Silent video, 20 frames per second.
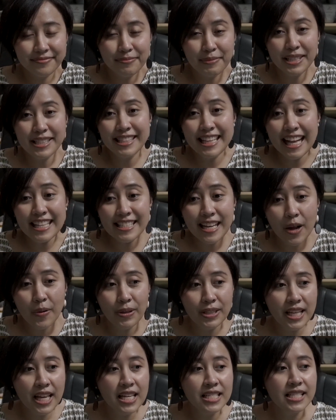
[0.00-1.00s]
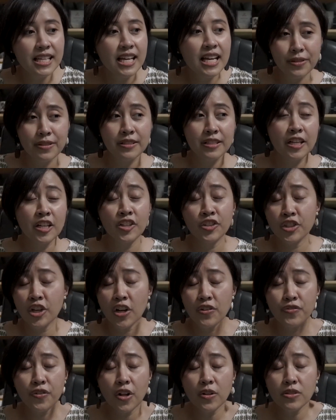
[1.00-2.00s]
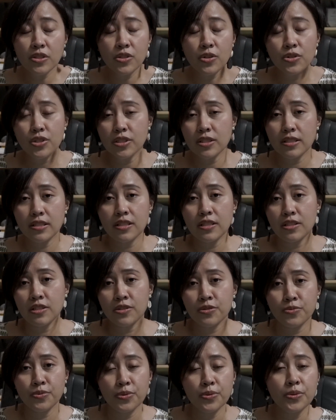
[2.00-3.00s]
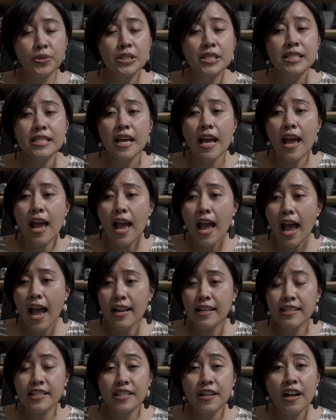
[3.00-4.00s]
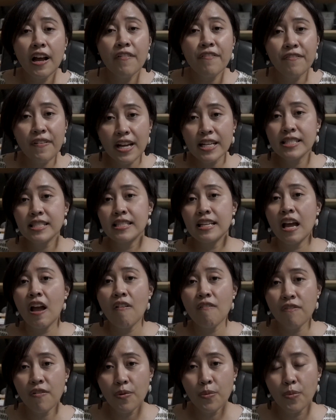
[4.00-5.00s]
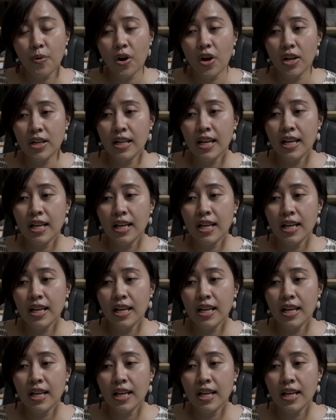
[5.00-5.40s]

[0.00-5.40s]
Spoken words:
But that's how it is. They're not following social distancing rules, and it affects everyone.